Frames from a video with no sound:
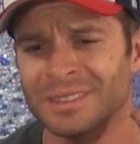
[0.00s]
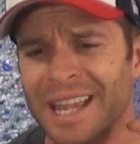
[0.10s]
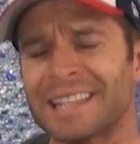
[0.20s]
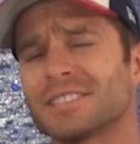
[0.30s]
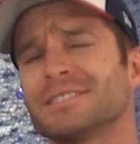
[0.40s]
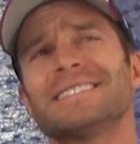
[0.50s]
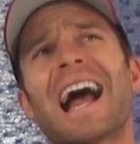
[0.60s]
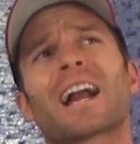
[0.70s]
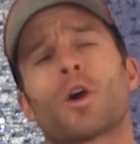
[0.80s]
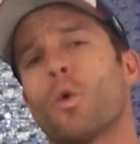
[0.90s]
It's
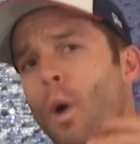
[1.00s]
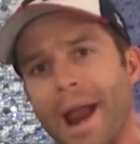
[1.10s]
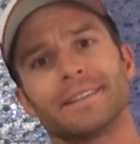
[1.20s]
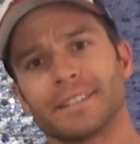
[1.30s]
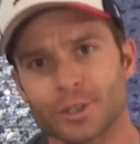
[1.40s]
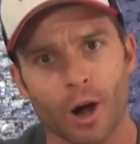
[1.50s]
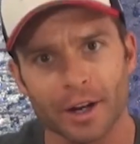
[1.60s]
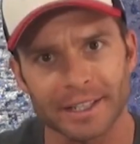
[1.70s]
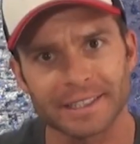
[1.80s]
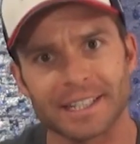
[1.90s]
not quite the
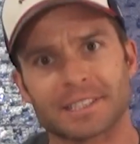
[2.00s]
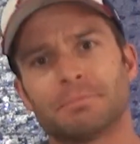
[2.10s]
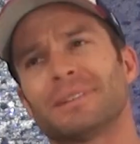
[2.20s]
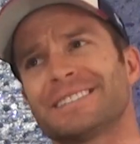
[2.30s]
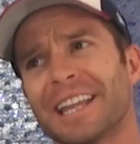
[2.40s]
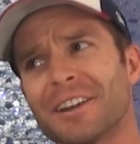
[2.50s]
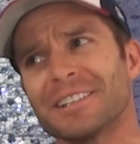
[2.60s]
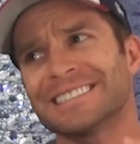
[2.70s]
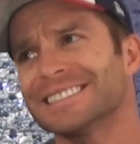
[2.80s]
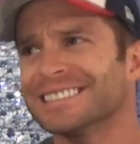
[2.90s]
chalkiness, but there's